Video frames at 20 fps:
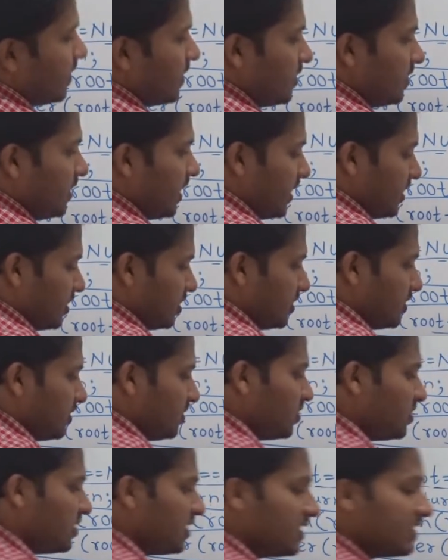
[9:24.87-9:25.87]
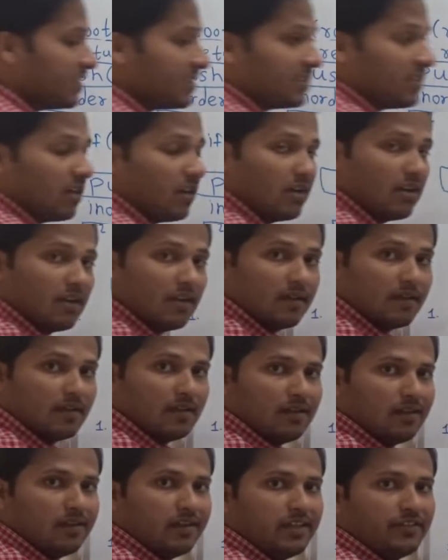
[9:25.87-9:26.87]
Yes, this is the
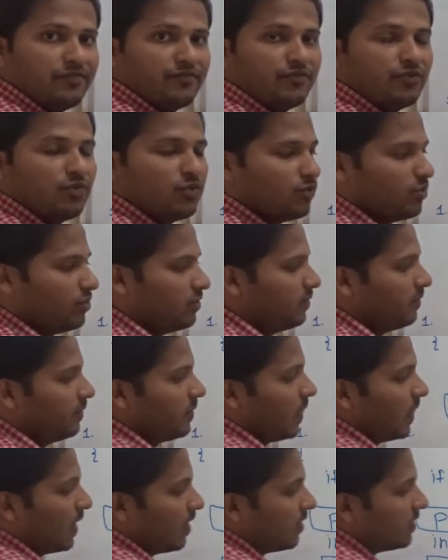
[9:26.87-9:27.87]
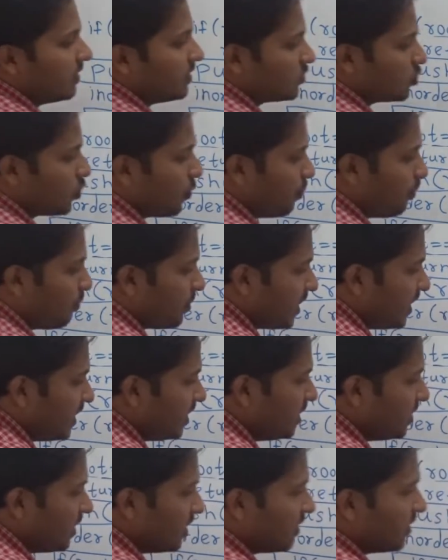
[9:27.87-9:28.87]
leaf node. So
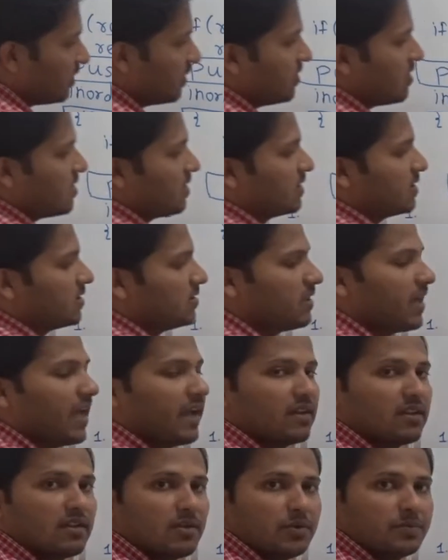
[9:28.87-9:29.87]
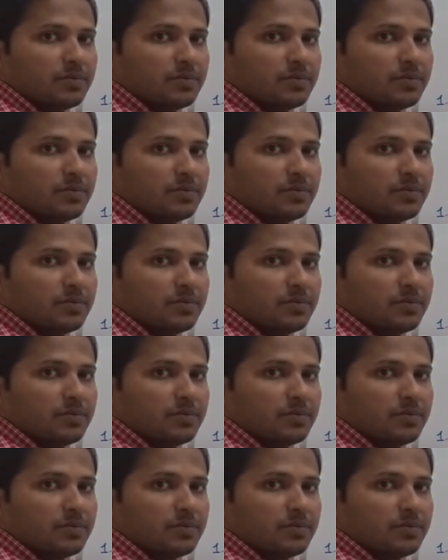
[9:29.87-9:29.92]
print stack.